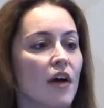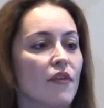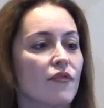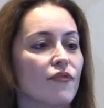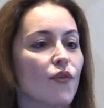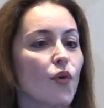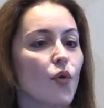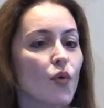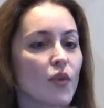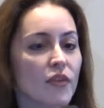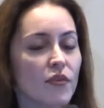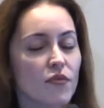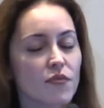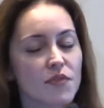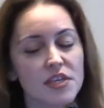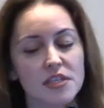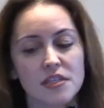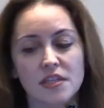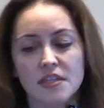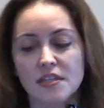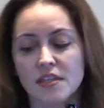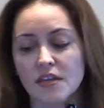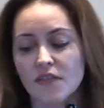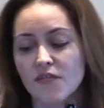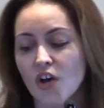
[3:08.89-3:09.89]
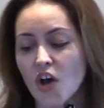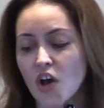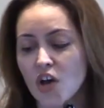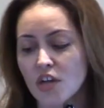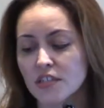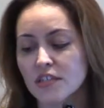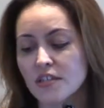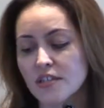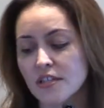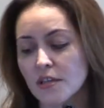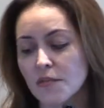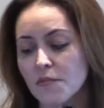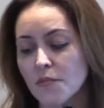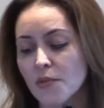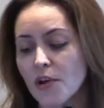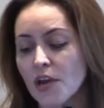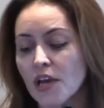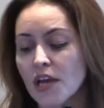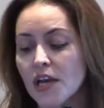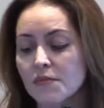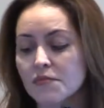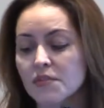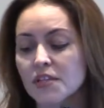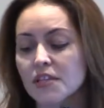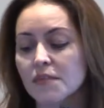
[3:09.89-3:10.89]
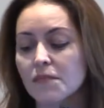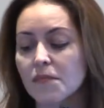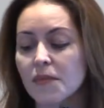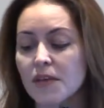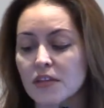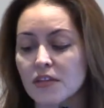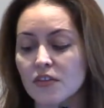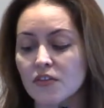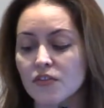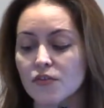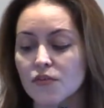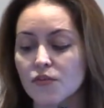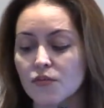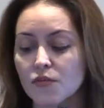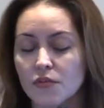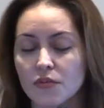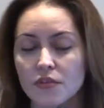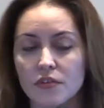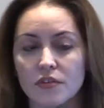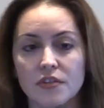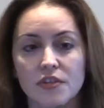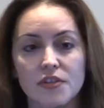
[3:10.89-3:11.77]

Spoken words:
for the reasons of autism, perhaps it's best to